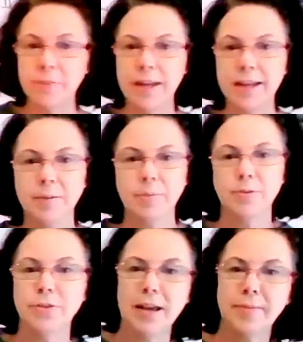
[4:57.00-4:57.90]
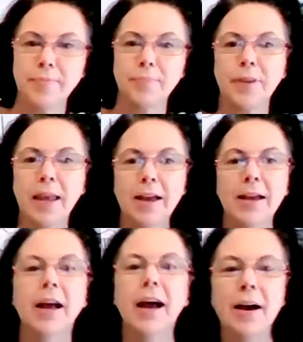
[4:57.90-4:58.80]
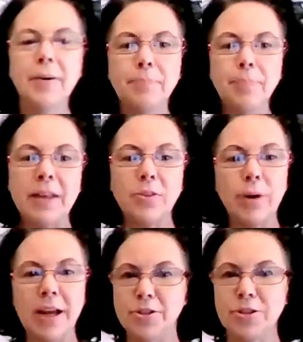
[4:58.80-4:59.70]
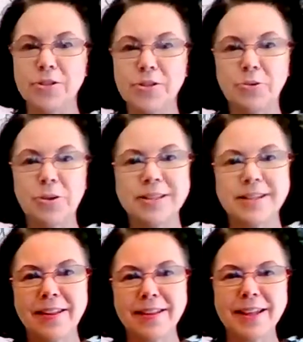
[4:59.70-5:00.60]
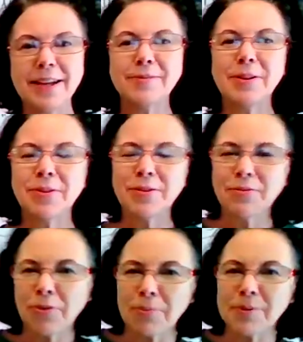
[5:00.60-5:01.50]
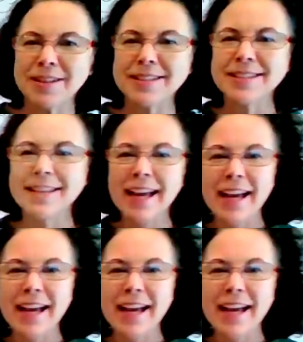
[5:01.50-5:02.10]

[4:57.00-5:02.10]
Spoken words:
to make it a percent. By the way, I just noticed now that I'm done with the formulas,